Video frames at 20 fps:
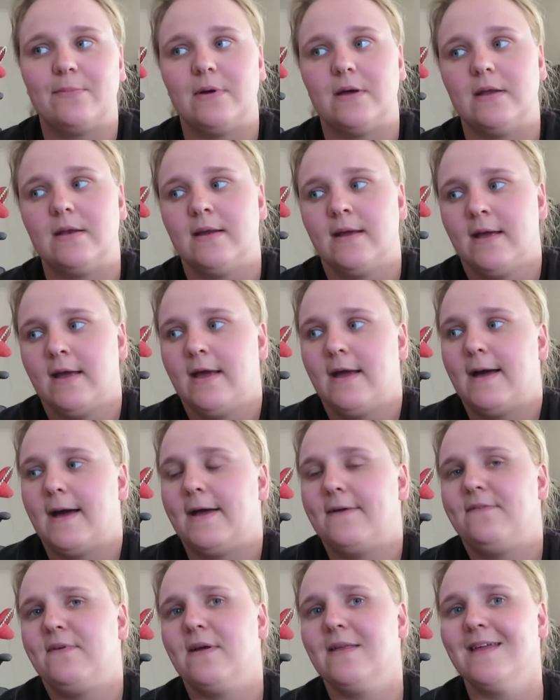But
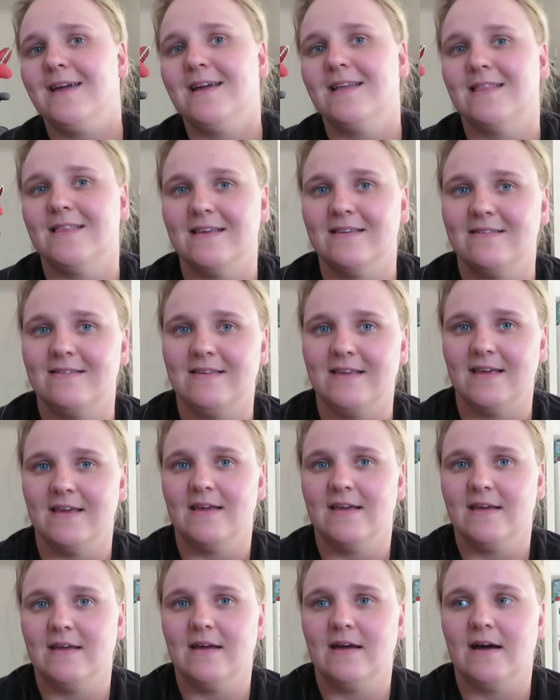I feel like this
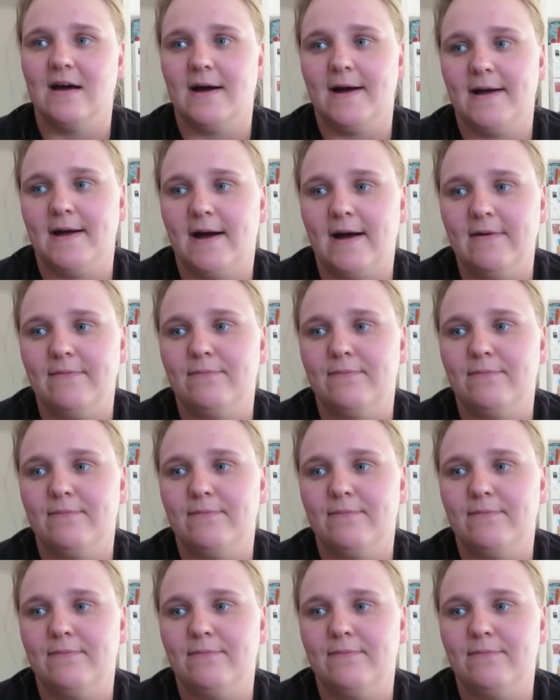year I,